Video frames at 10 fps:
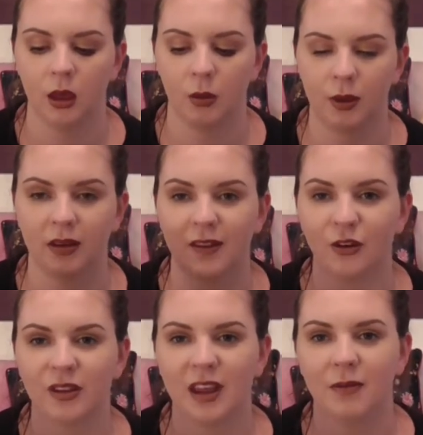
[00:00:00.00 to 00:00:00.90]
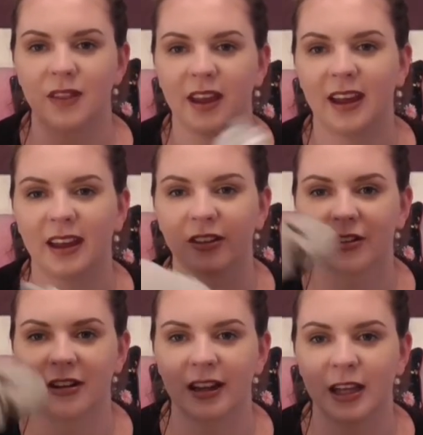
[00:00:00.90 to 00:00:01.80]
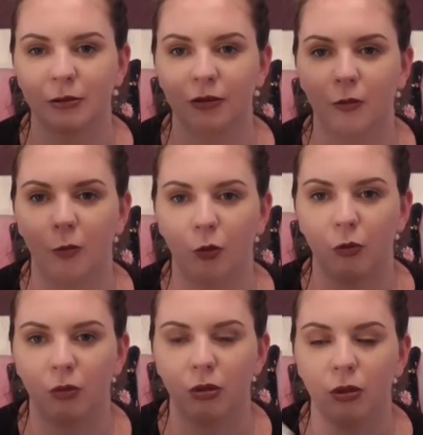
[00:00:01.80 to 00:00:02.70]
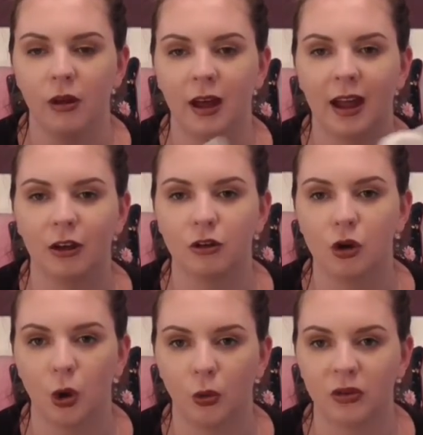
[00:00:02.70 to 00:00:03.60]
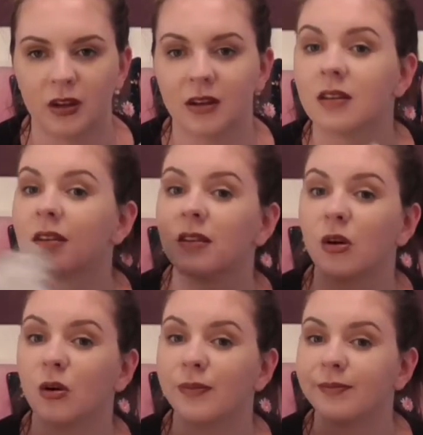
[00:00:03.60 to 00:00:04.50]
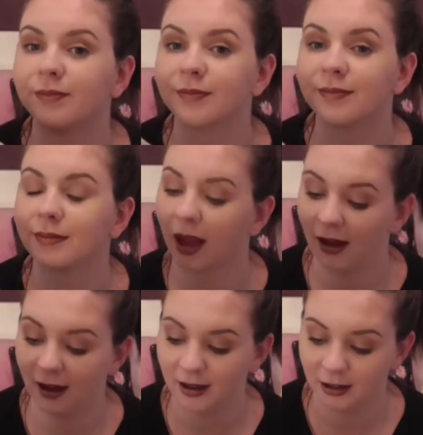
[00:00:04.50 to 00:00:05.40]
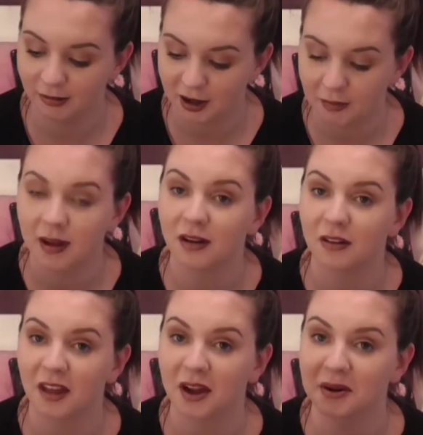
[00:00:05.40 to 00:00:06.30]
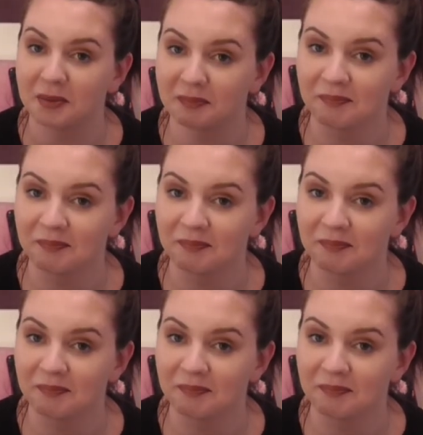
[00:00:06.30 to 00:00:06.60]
because they just give that extra layer of warmth and coziness. So highly recommend that.